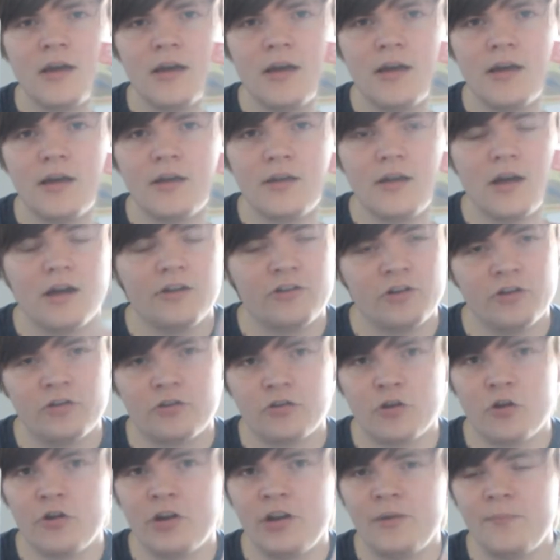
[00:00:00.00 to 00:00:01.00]

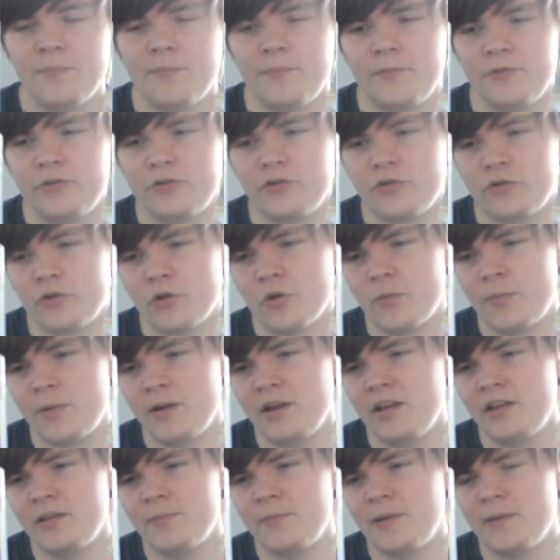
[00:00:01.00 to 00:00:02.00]

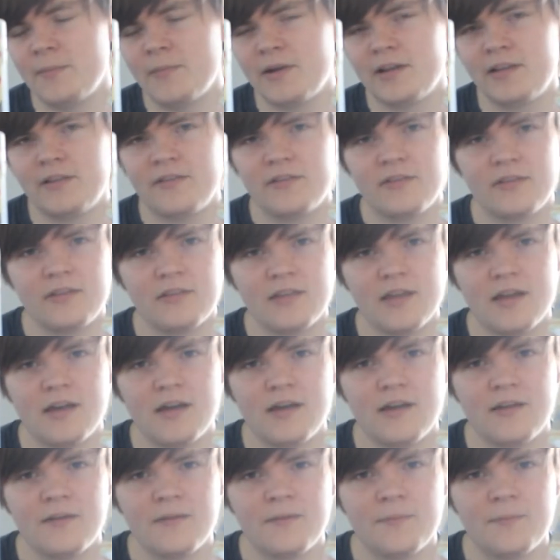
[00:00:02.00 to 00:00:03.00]
Scorbunny to be my
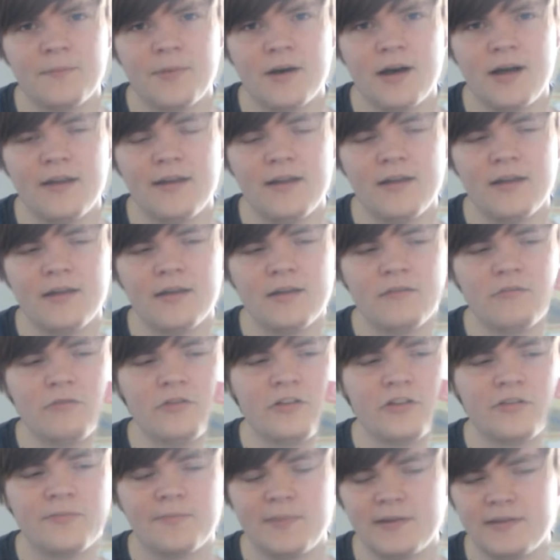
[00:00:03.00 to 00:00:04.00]
partner, which
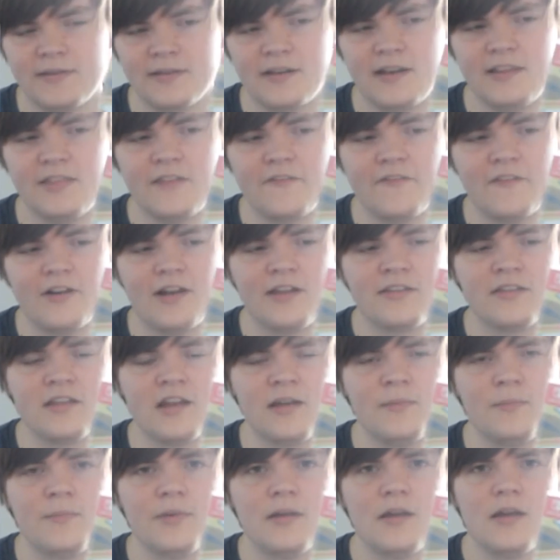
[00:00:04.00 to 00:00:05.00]
is basically the fire
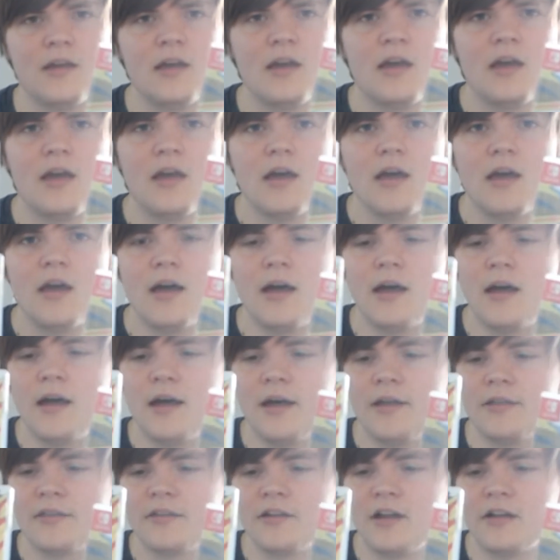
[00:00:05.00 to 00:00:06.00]
type
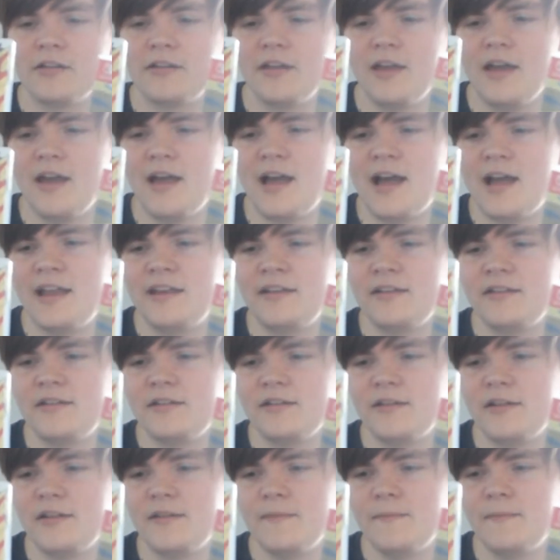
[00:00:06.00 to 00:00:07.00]
starter.
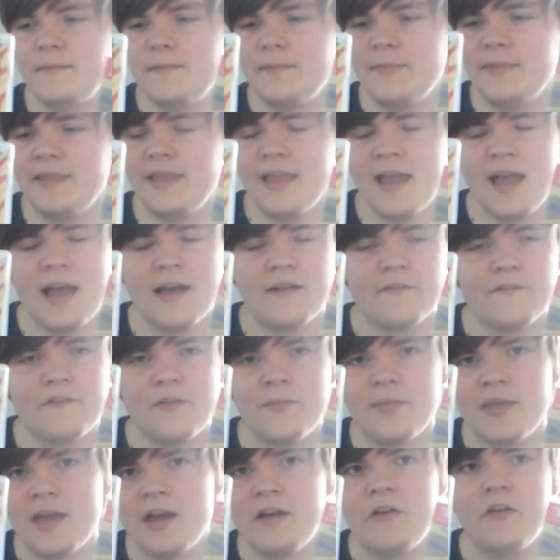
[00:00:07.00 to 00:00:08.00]
And yeah,
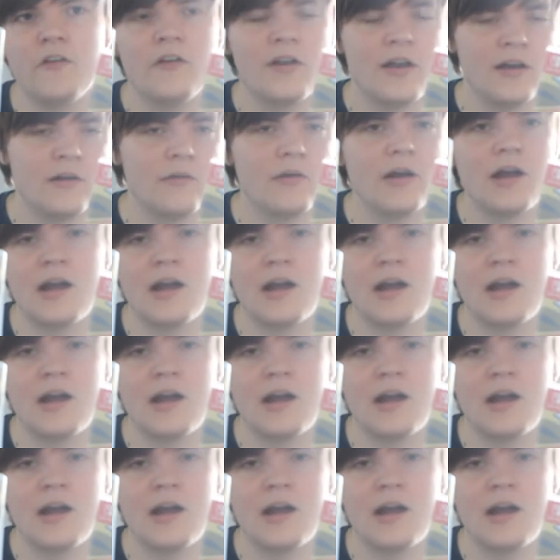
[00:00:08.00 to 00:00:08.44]
from there on,